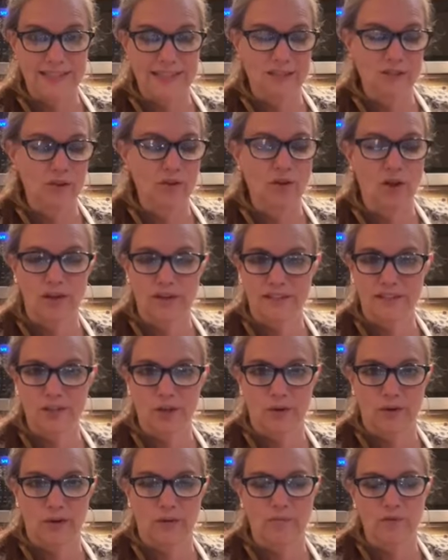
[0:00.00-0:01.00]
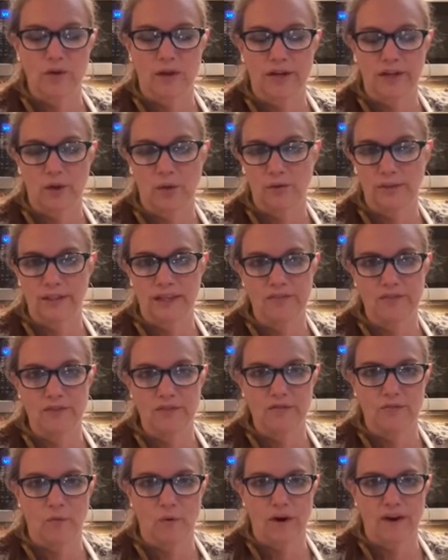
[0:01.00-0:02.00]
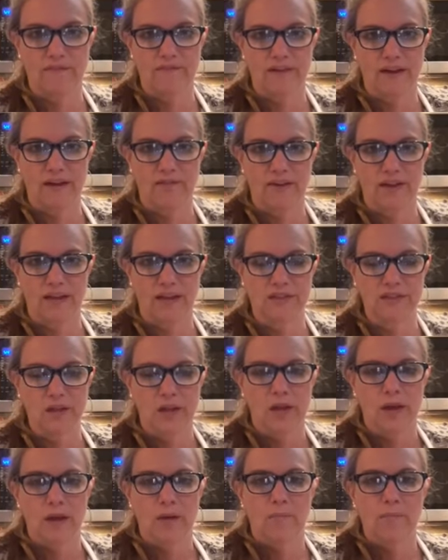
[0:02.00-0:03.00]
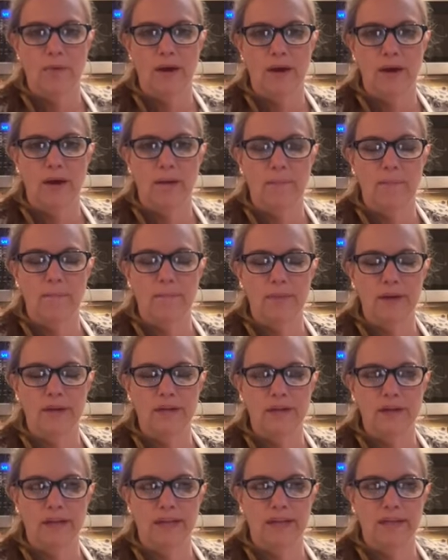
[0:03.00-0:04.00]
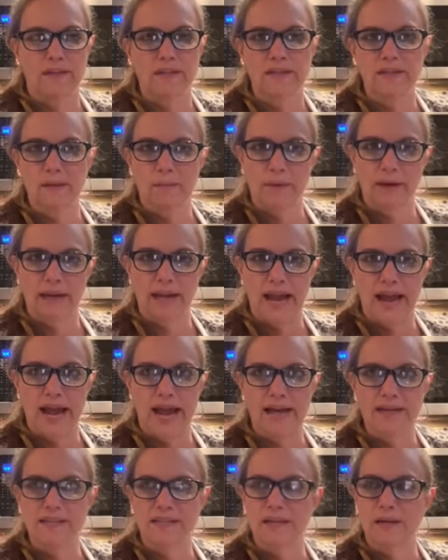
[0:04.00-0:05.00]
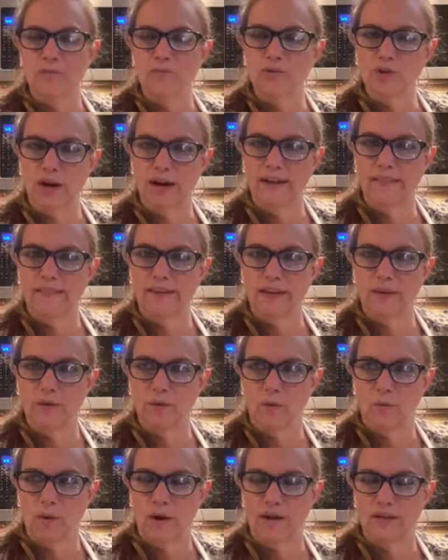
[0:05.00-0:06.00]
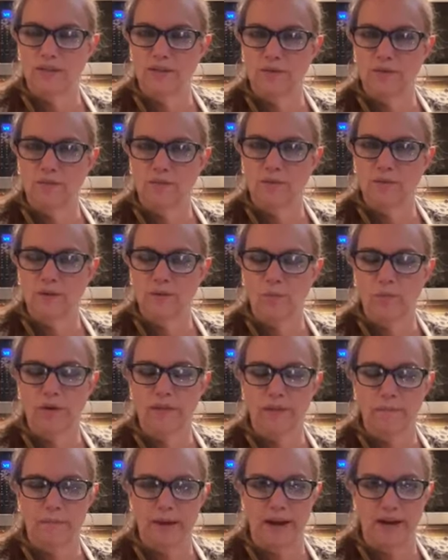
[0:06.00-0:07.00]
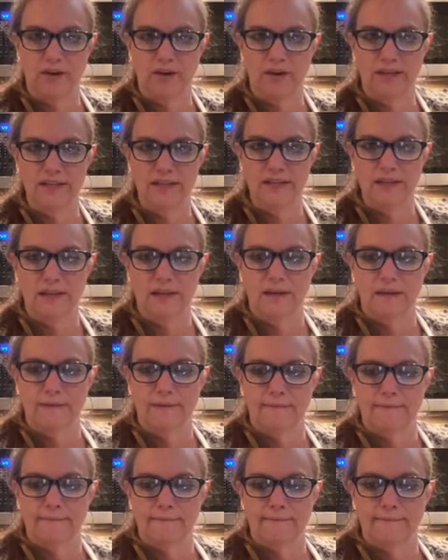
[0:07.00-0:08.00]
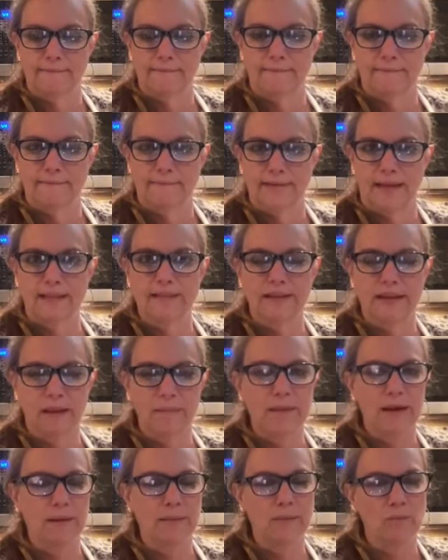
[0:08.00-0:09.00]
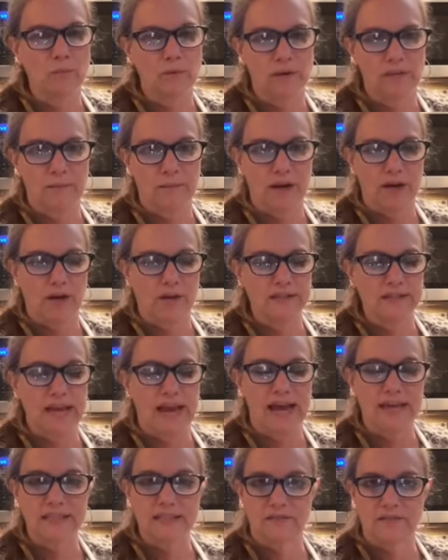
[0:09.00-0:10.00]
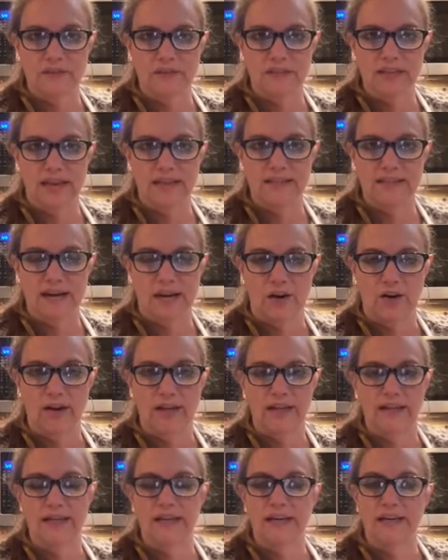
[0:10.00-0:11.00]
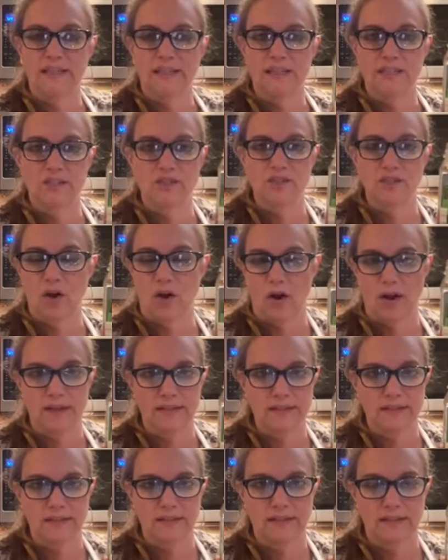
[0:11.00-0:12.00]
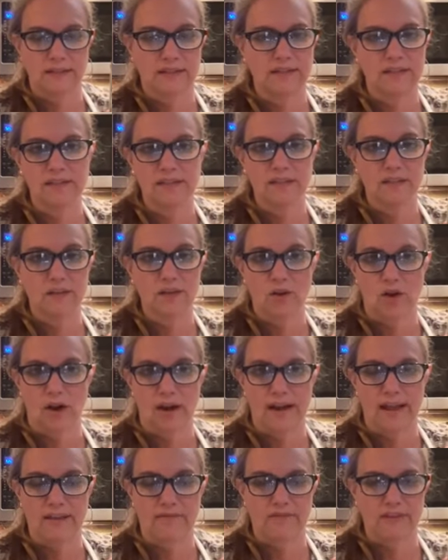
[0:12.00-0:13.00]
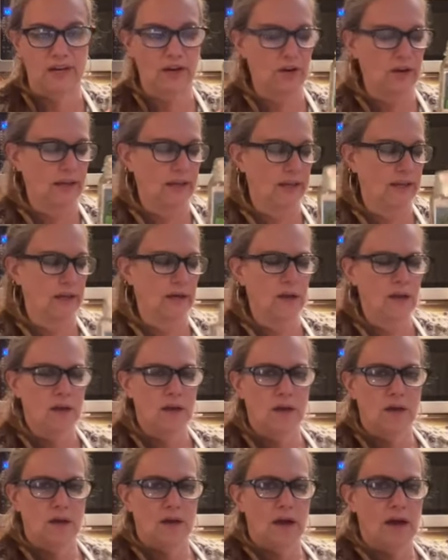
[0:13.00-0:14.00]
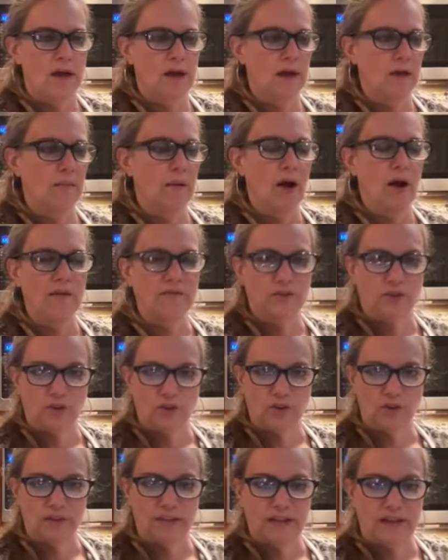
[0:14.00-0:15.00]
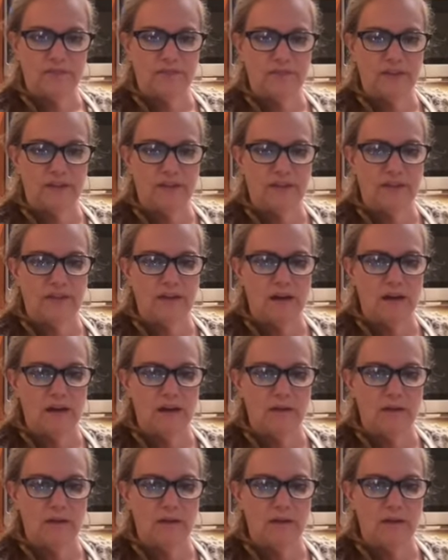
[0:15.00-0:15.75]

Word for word: That's a lot of sodium. So I could only give this 4 out of 5 eggs. But again, somebody asked, I'm trying to think who it was. Was it one of the Marys? I think it might have been one of the Marys asked if this had dairy in it. It does not. This did not have dairy in it. I'll have to look at the